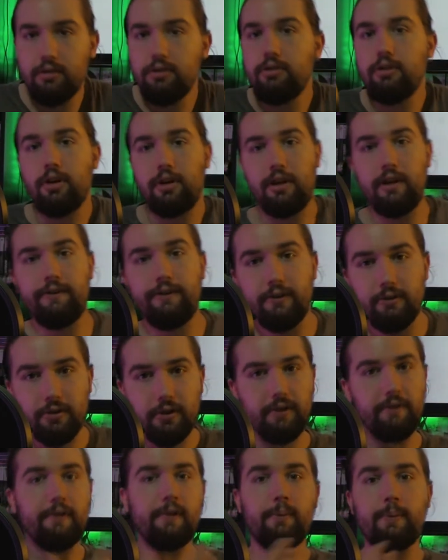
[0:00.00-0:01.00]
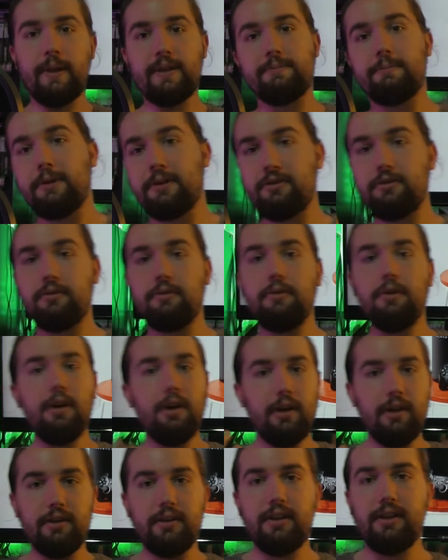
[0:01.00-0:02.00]
look, if you're looking for the best picture,
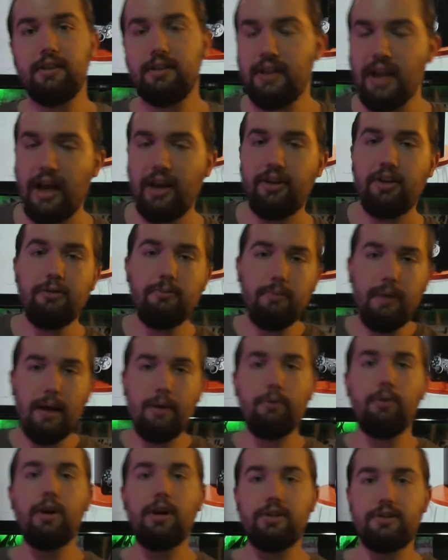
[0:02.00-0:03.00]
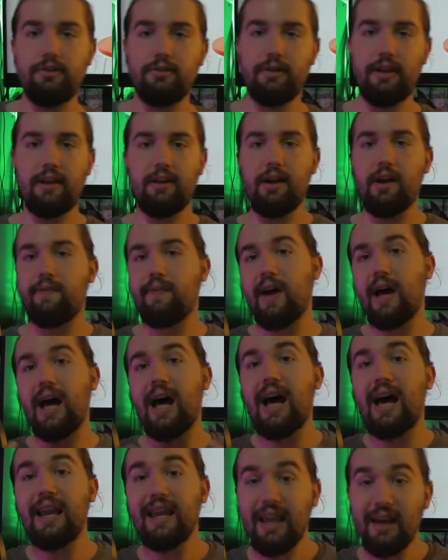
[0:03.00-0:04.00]
then yeah, you might want to turn that off.
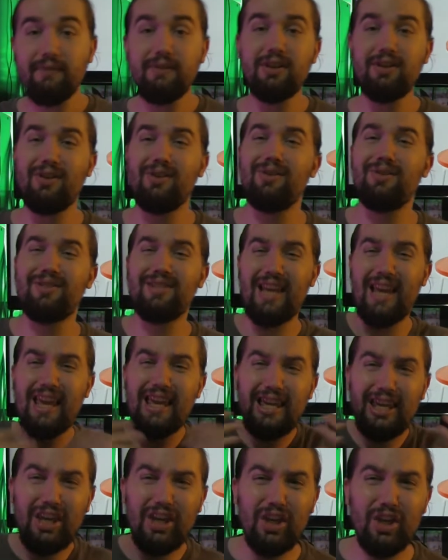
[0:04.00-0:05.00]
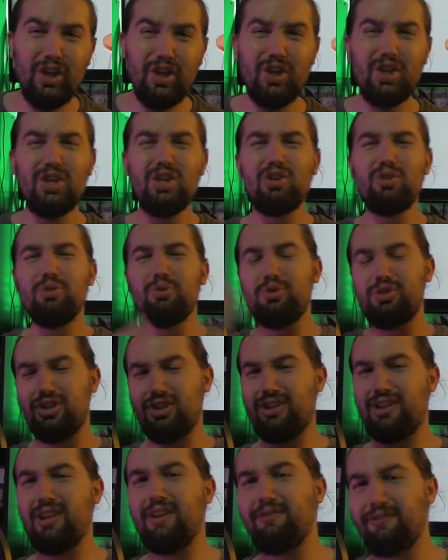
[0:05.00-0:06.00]
I haven't noticed a
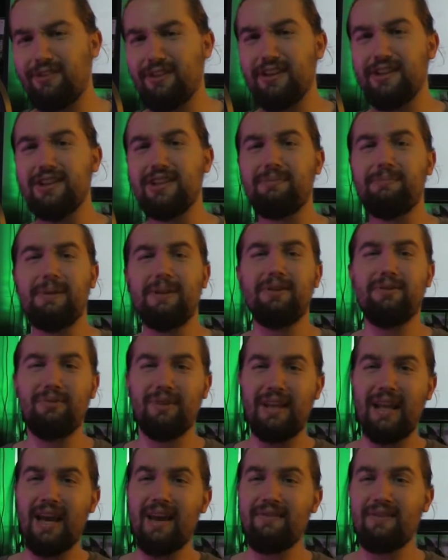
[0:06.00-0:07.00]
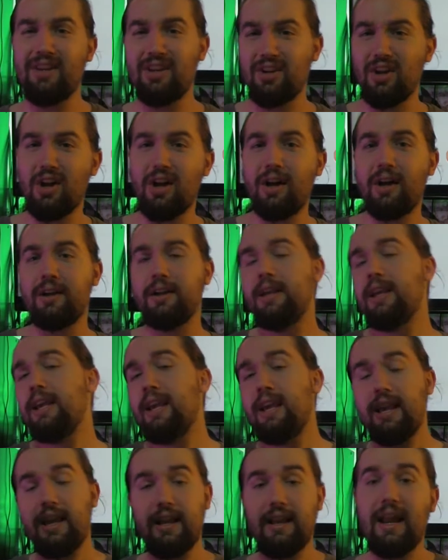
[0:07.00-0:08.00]
huge difference between having it on
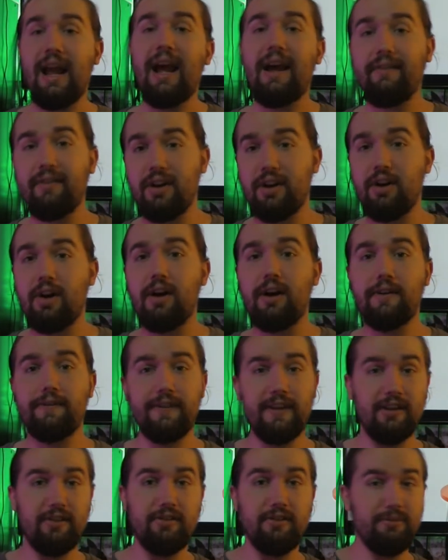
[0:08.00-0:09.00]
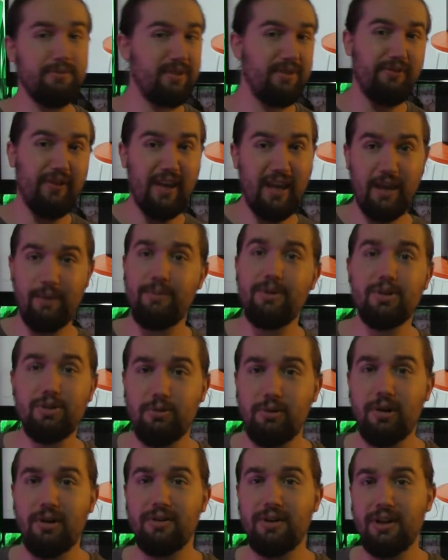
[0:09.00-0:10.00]
and having it off in terms of image
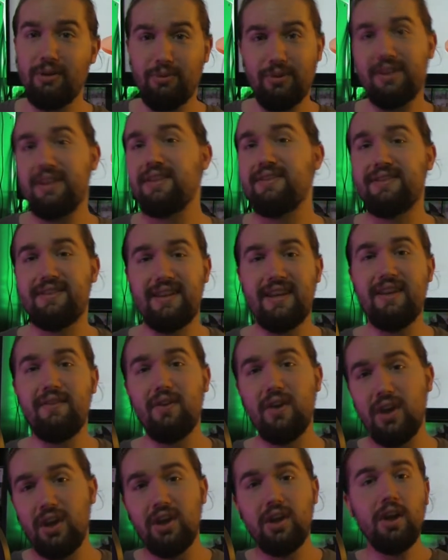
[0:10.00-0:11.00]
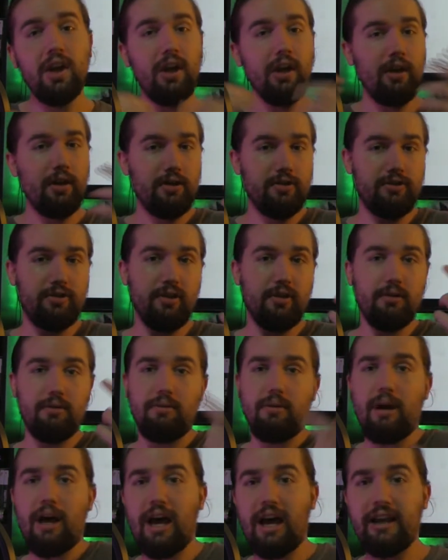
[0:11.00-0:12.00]
quality with this TV,
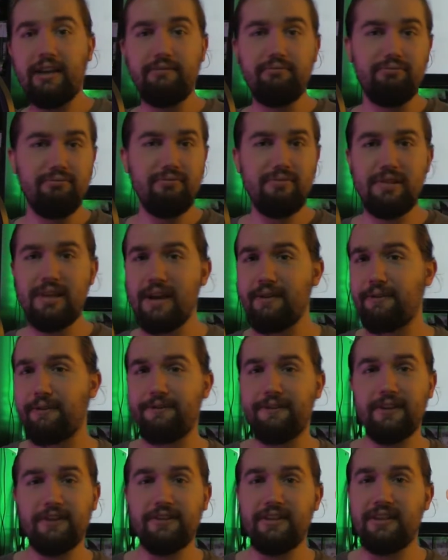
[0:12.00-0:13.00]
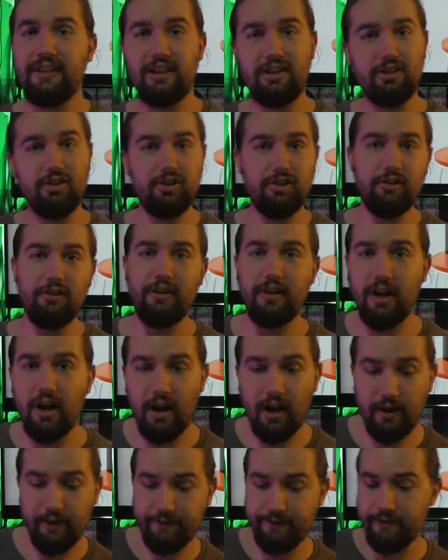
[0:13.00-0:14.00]
so I never felt the need to turn it
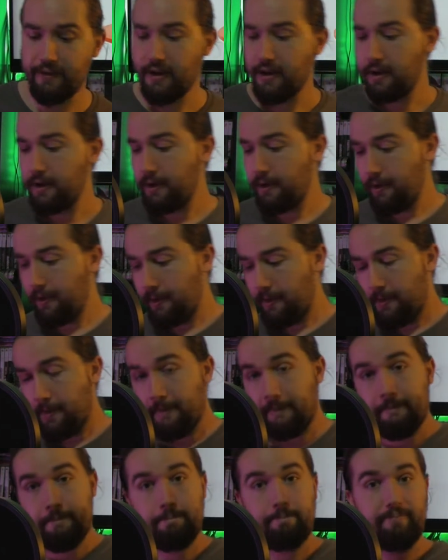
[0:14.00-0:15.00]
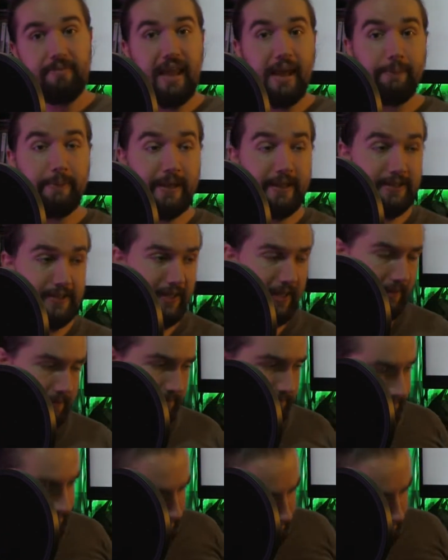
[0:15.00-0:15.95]
off. That being said,